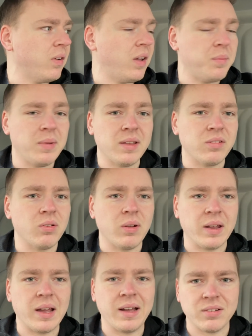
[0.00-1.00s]
30 minutes to
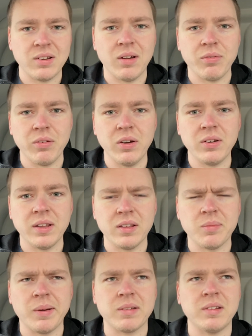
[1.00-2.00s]
like actually offload it,
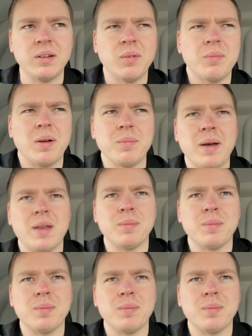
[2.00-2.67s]
especially with my bad